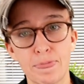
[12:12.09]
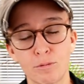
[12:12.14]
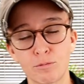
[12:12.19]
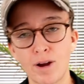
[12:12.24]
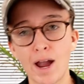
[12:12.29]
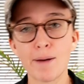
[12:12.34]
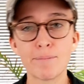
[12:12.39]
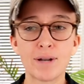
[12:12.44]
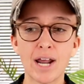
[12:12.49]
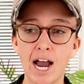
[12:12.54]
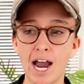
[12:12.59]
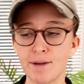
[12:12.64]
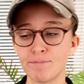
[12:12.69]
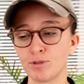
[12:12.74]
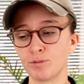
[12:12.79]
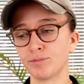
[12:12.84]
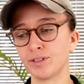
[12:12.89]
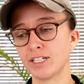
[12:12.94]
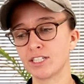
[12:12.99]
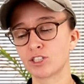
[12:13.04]
rapid eye
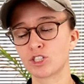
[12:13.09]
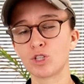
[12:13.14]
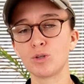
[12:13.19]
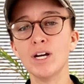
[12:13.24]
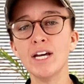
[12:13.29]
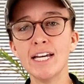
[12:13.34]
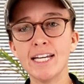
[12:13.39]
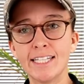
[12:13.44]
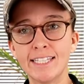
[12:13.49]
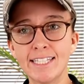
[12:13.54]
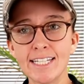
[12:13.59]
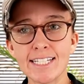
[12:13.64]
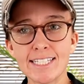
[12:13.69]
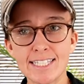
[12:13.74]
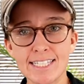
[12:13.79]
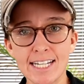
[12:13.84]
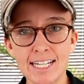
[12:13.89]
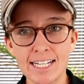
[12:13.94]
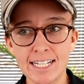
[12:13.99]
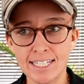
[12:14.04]
movement and so
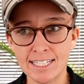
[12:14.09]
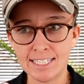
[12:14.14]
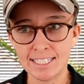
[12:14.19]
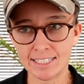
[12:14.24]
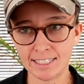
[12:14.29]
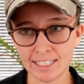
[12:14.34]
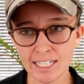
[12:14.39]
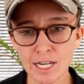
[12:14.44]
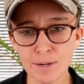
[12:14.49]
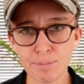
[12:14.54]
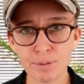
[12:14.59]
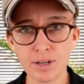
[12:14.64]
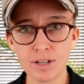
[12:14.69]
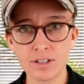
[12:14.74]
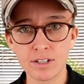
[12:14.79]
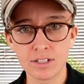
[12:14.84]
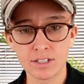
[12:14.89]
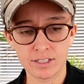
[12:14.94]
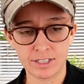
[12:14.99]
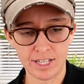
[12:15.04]
this sleep
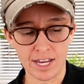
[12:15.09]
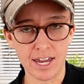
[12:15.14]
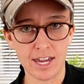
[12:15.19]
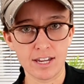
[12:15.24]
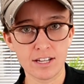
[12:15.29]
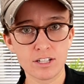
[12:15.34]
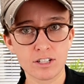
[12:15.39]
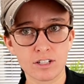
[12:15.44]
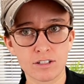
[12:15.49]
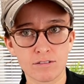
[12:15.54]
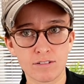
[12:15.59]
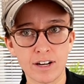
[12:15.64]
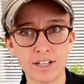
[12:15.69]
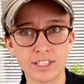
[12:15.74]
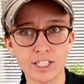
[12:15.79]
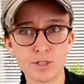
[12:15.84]
stage, right?